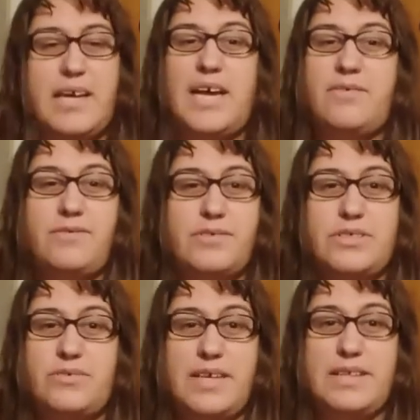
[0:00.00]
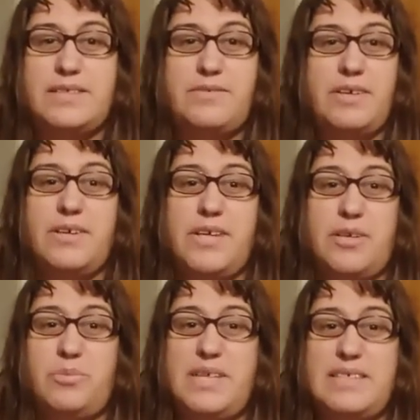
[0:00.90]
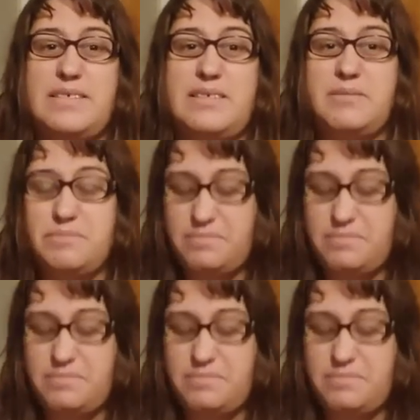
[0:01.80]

At full strength, it's very unpleasant.